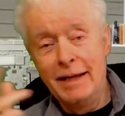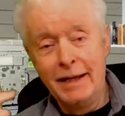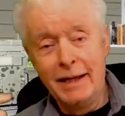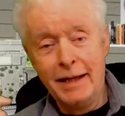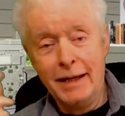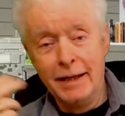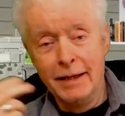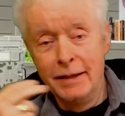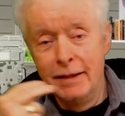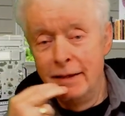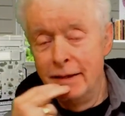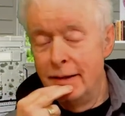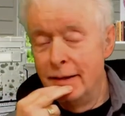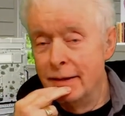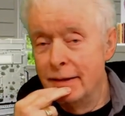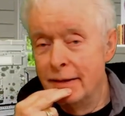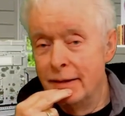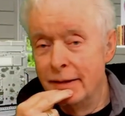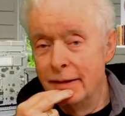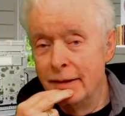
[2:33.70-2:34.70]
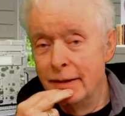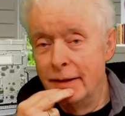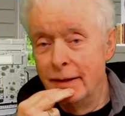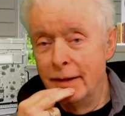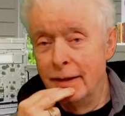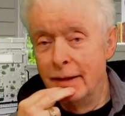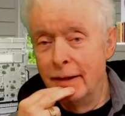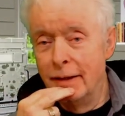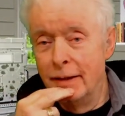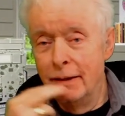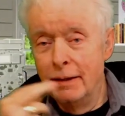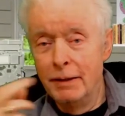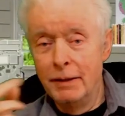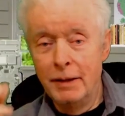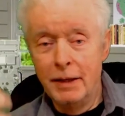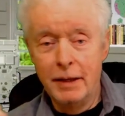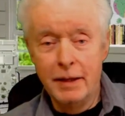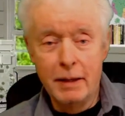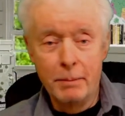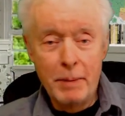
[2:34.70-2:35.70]
again,
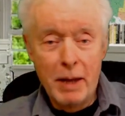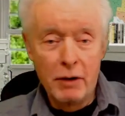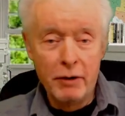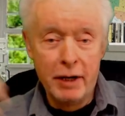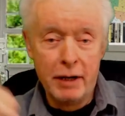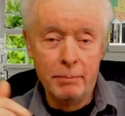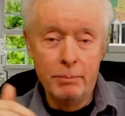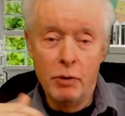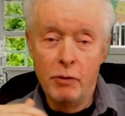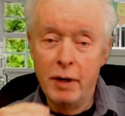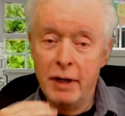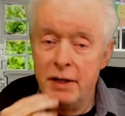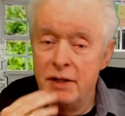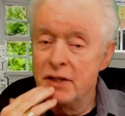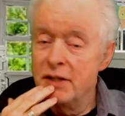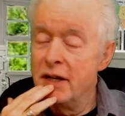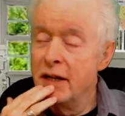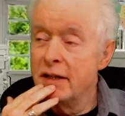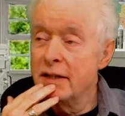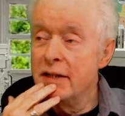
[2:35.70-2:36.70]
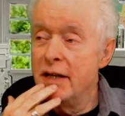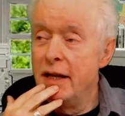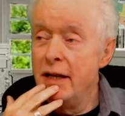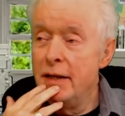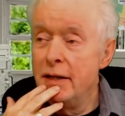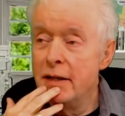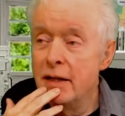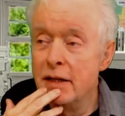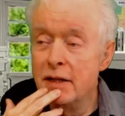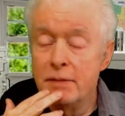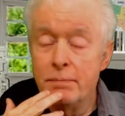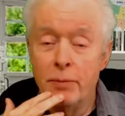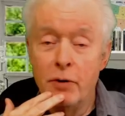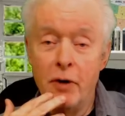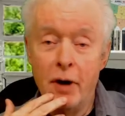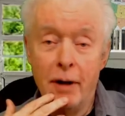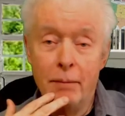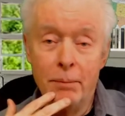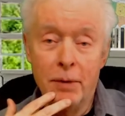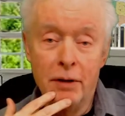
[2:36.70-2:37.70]
the mounting points dictate this
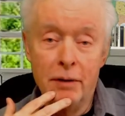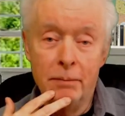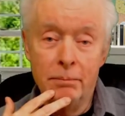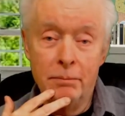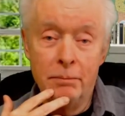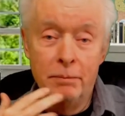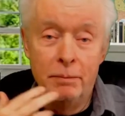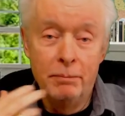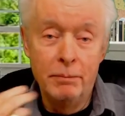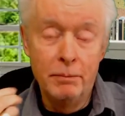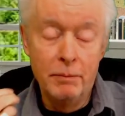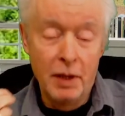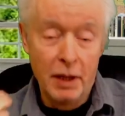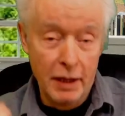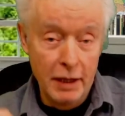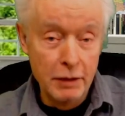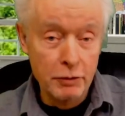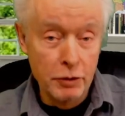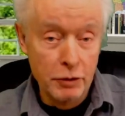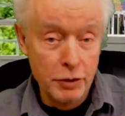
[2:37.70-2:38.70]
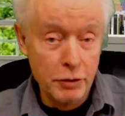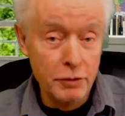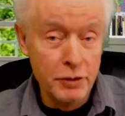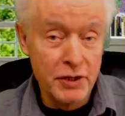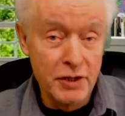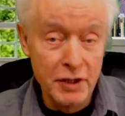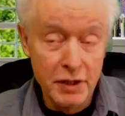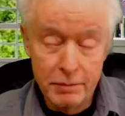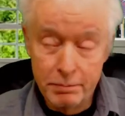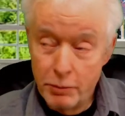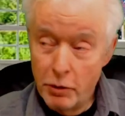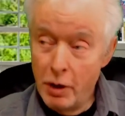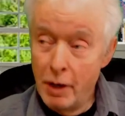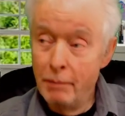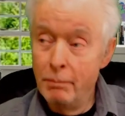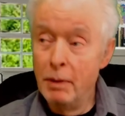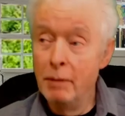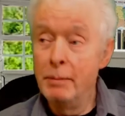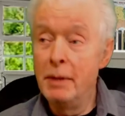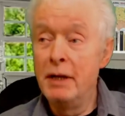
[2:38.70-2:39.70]
problem, introduce this
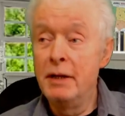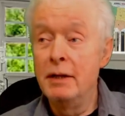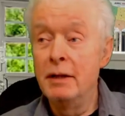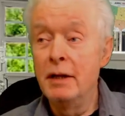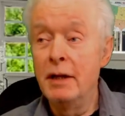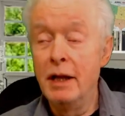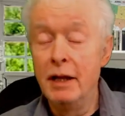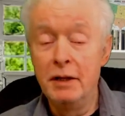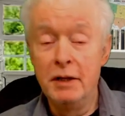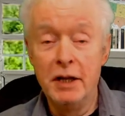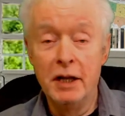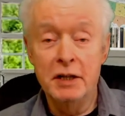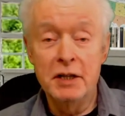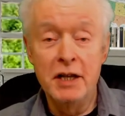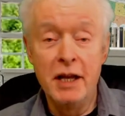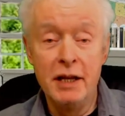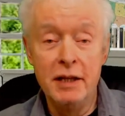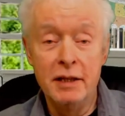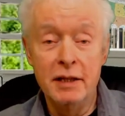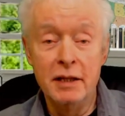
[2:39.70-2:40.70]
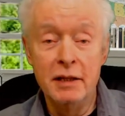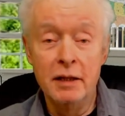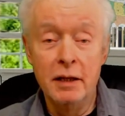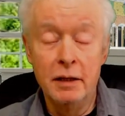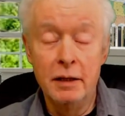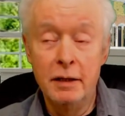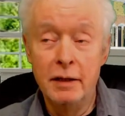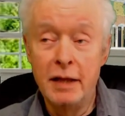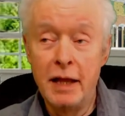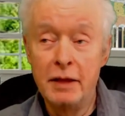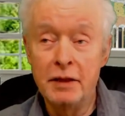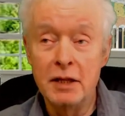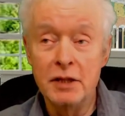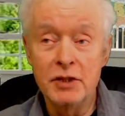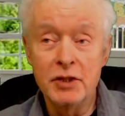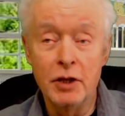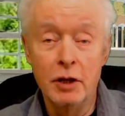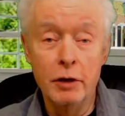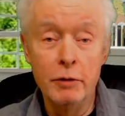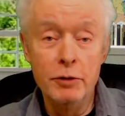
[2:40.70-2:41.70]
problem, and dictate that
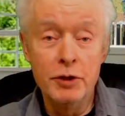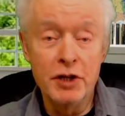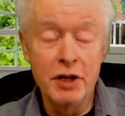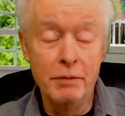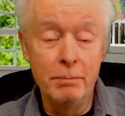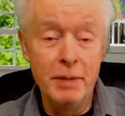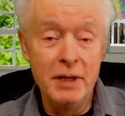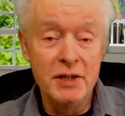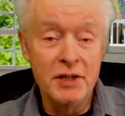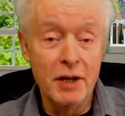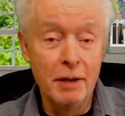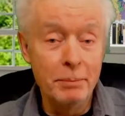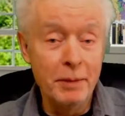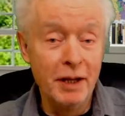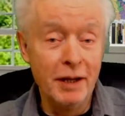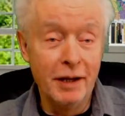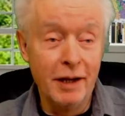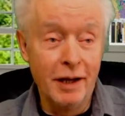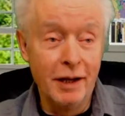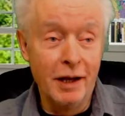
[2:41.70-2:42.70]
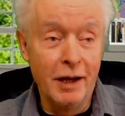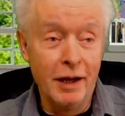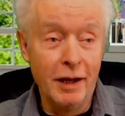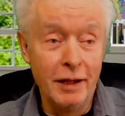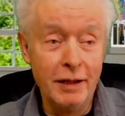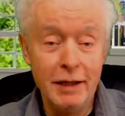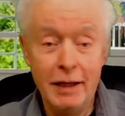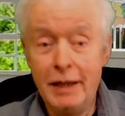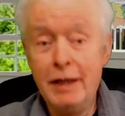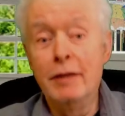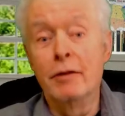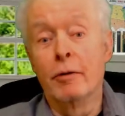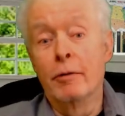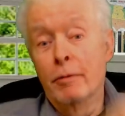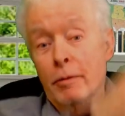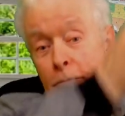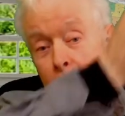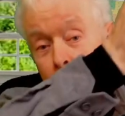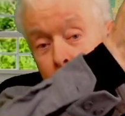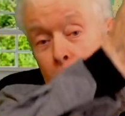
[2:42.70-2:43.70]
the solution be something
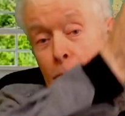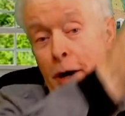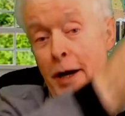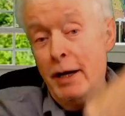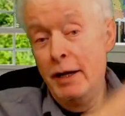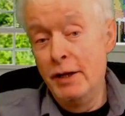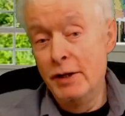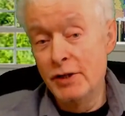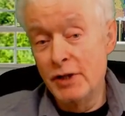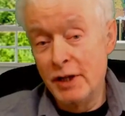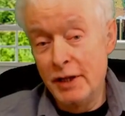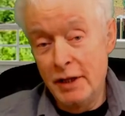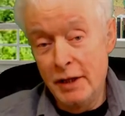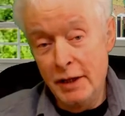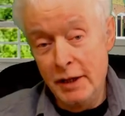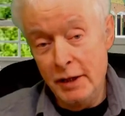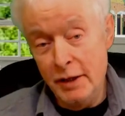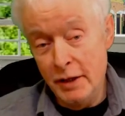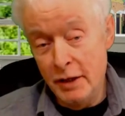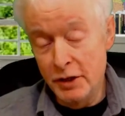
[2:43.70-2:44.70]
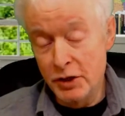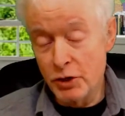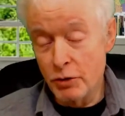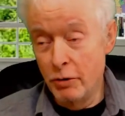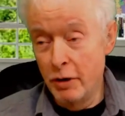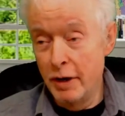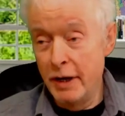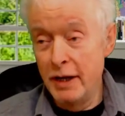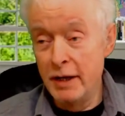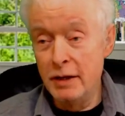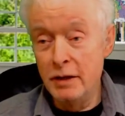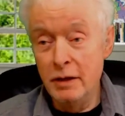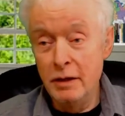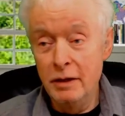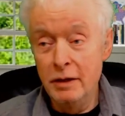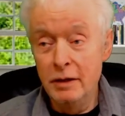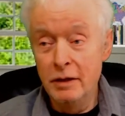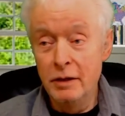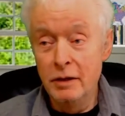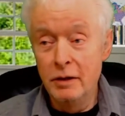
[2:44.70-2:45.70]
either raise the short
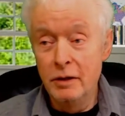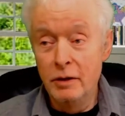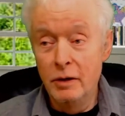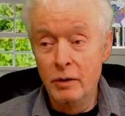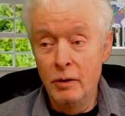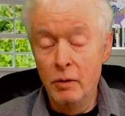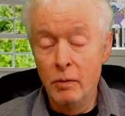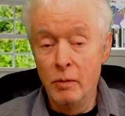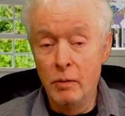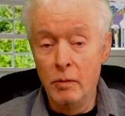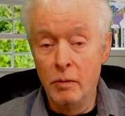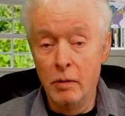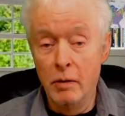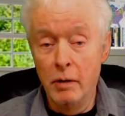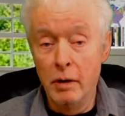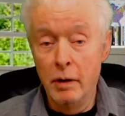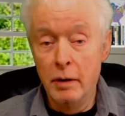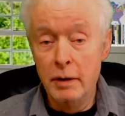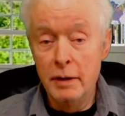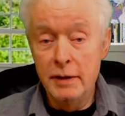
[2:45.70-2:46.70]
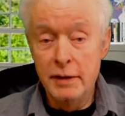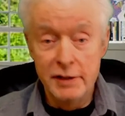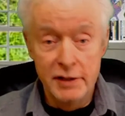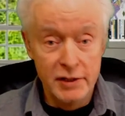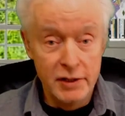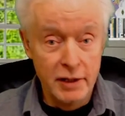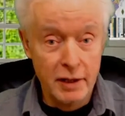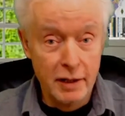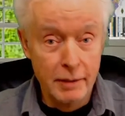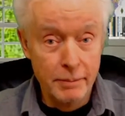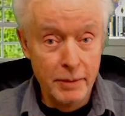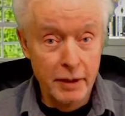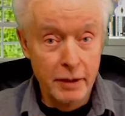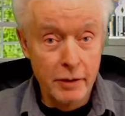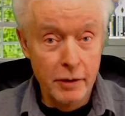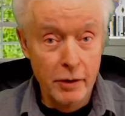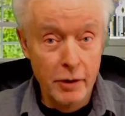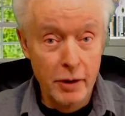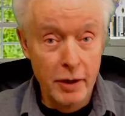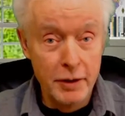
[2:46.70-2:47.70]
end or snub
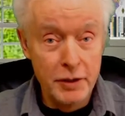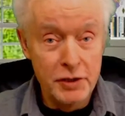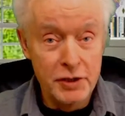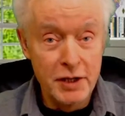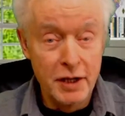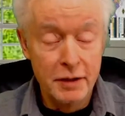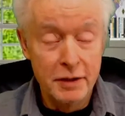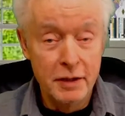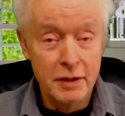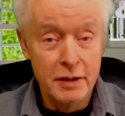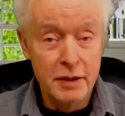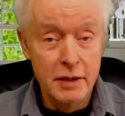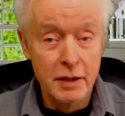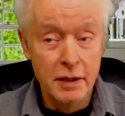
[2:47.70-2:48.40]
the currents at